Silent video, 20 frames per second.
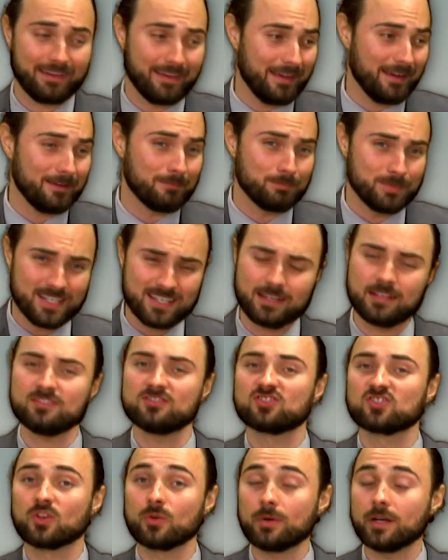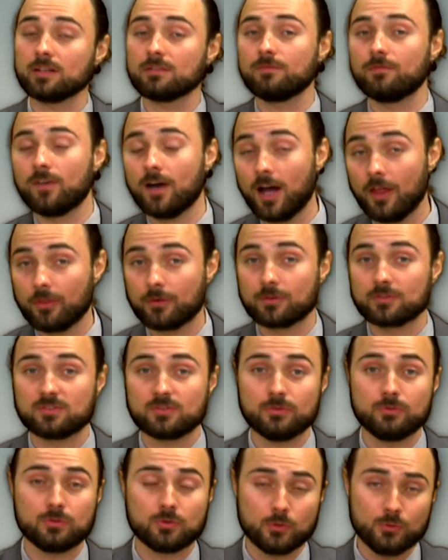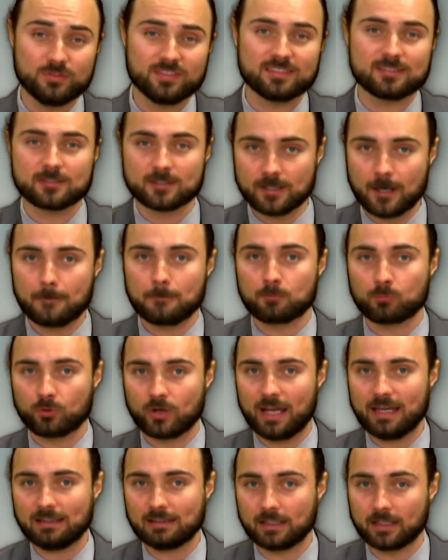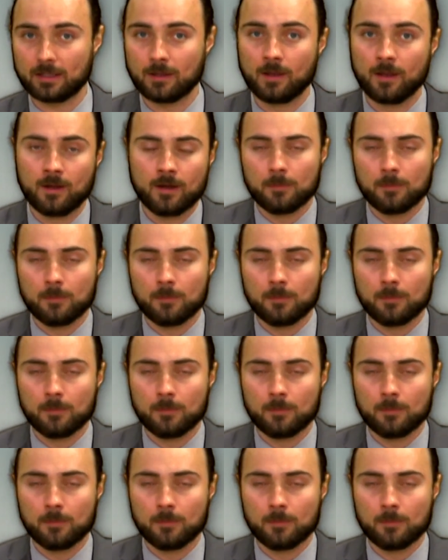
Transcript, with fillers: and being a surrogate father to Goose's son Bradley,